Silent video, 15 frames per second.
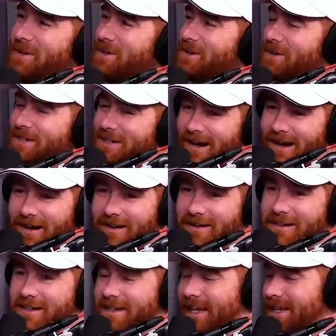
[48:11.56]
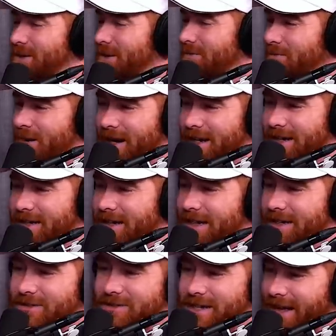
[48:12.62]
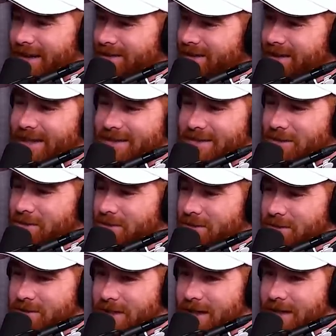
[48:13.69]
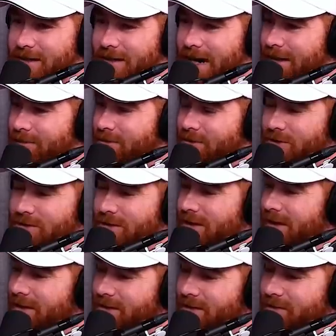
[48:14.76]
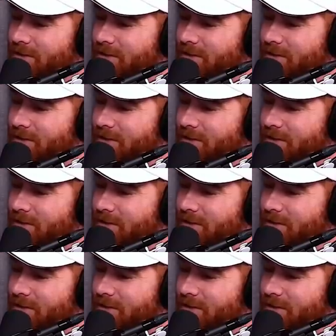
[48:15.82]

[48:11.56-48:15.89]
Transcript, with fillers: when you're young and you have money and you're talented like those dudes are, I'm sure that the